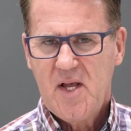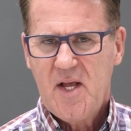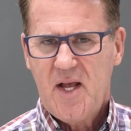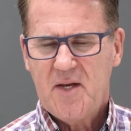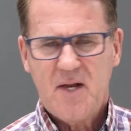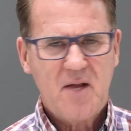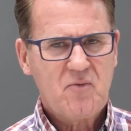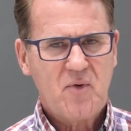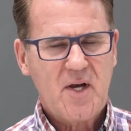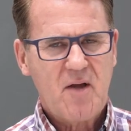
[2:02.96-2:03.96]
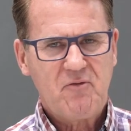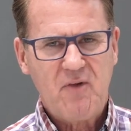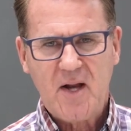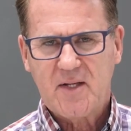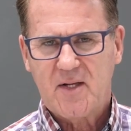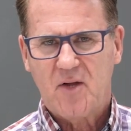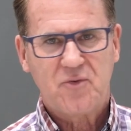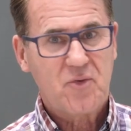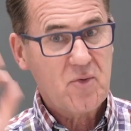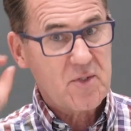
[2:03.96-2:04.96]
And then when I finally got
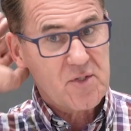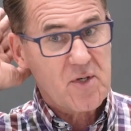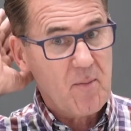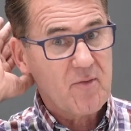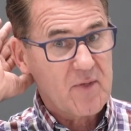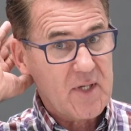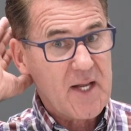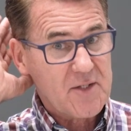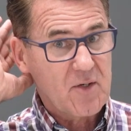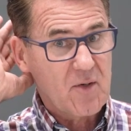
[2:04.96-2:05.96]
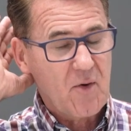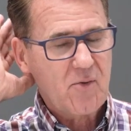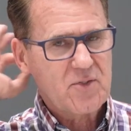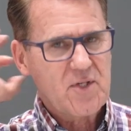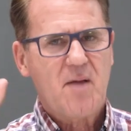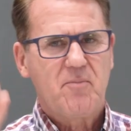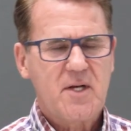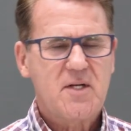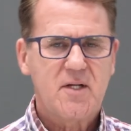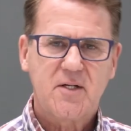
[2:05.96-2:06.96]
through, and some of it lasted a long time,
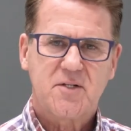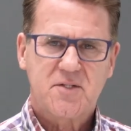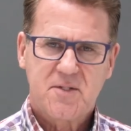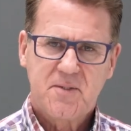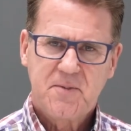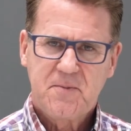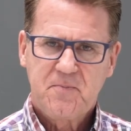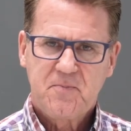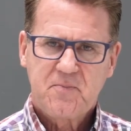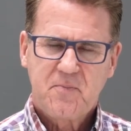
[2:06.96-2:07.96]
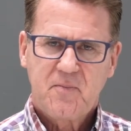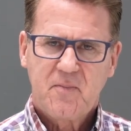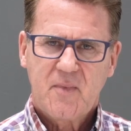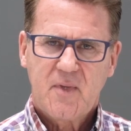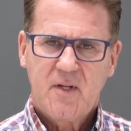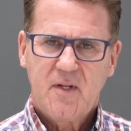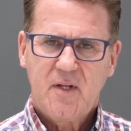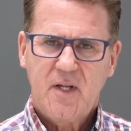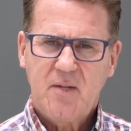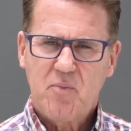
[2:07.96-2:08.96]
many years,
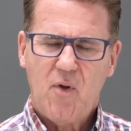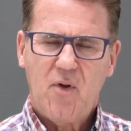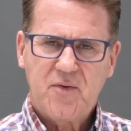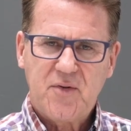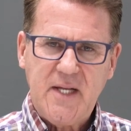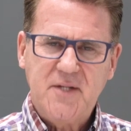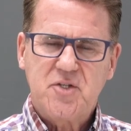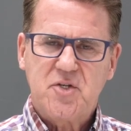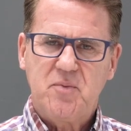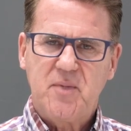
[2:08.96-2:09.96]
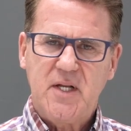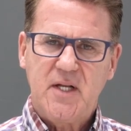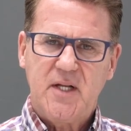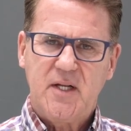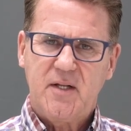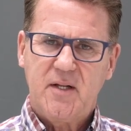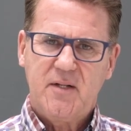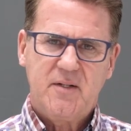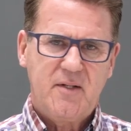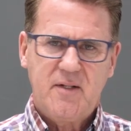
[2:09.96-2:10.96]
he brought into me,
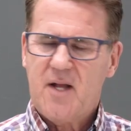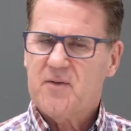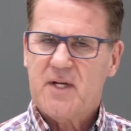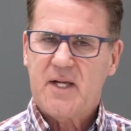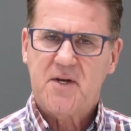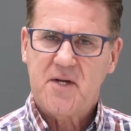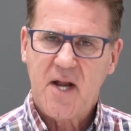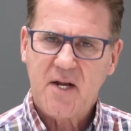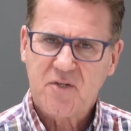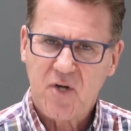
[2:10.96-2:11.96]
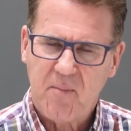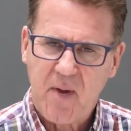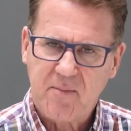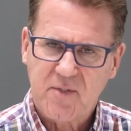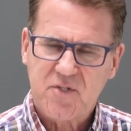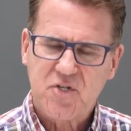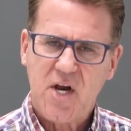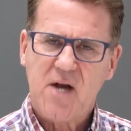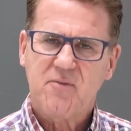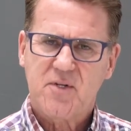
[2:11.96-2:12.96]
yeah, the kind of nature I'm able to
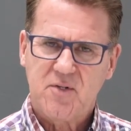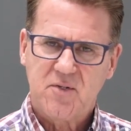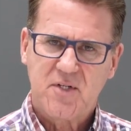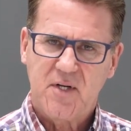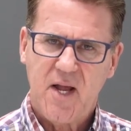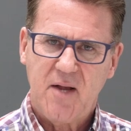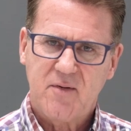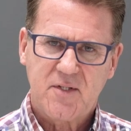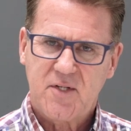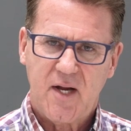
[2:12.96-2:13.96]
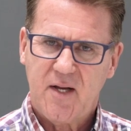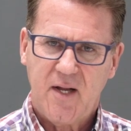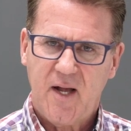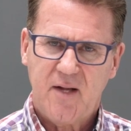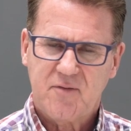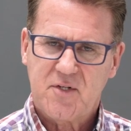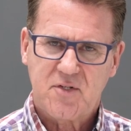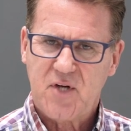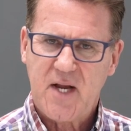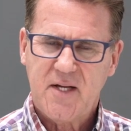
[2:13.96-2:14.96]
share with you today, which I have to
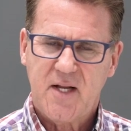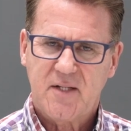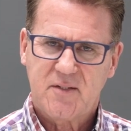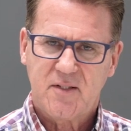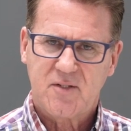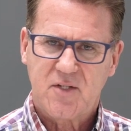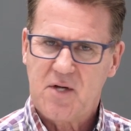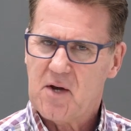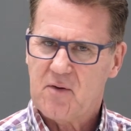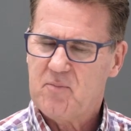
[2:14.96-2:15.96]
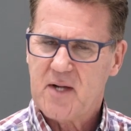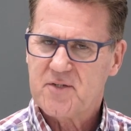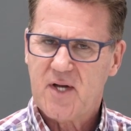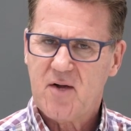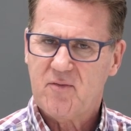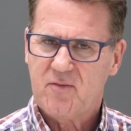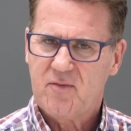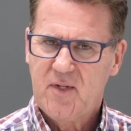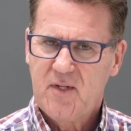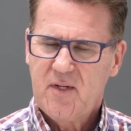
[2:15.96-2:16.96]
say that it's not of myself.
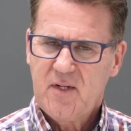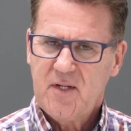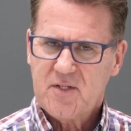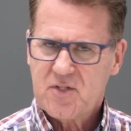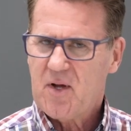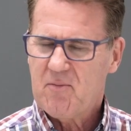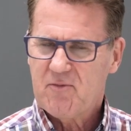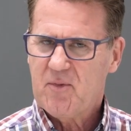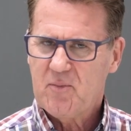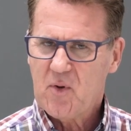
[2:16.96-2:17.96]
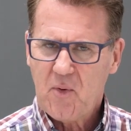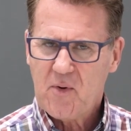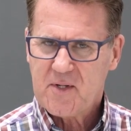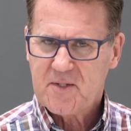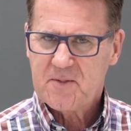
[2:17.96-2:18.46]
It's come from the Lord.